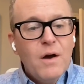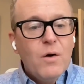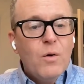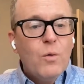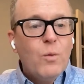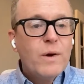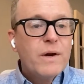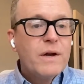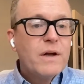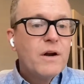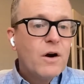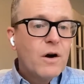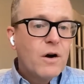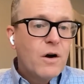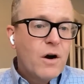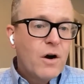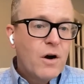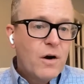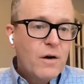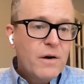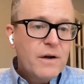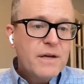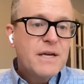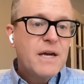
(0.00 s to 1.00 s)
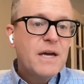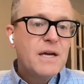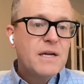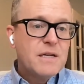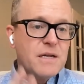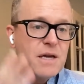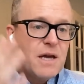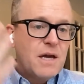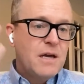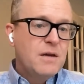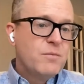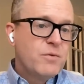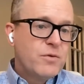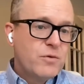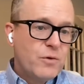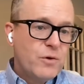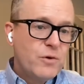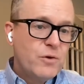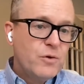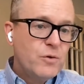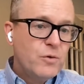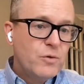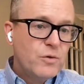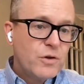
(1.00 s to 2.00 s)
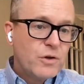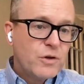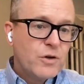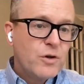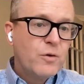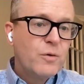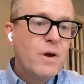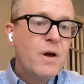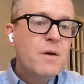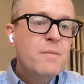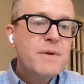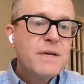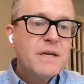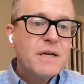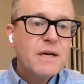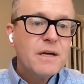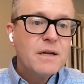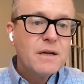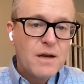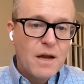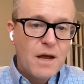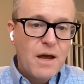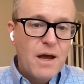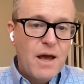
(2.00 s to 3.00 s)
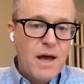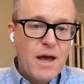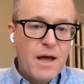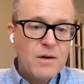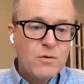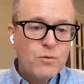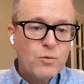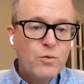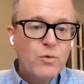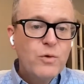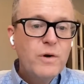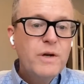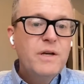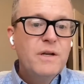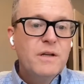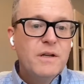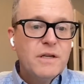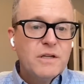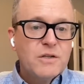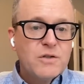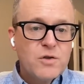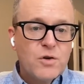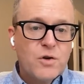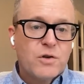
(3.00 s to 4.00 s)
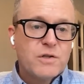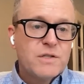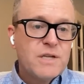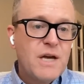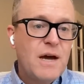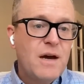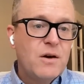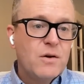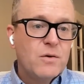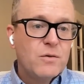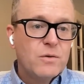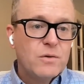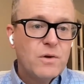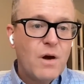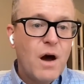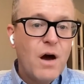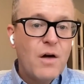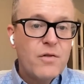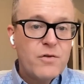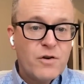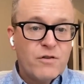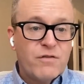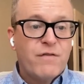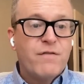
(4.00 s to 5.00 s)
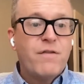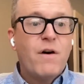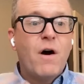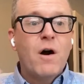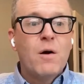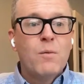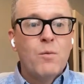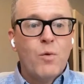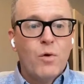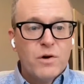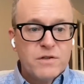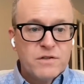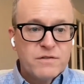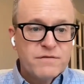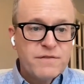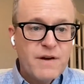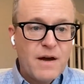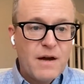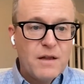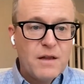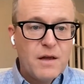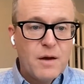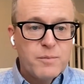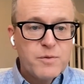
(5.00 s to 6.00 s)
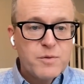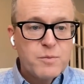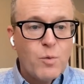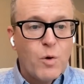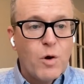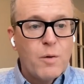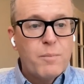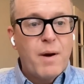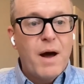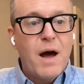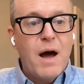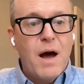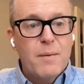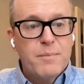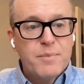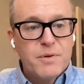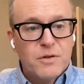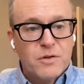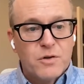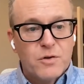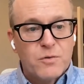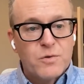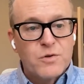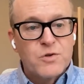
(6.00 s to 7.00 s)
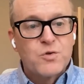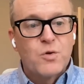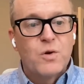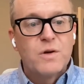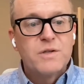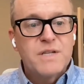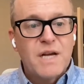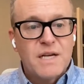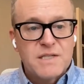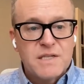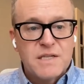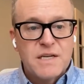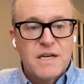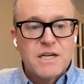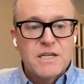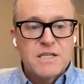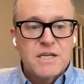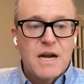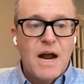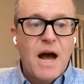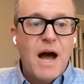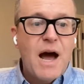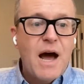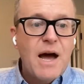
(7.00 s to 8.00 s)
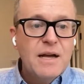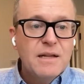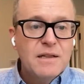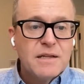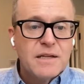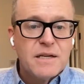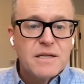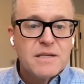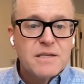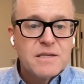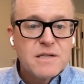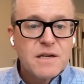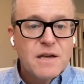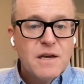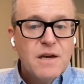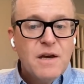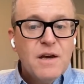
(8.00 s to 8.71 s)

When a hurricane came through the Caribbean and really took down other far more developed, more popular resort destination islands,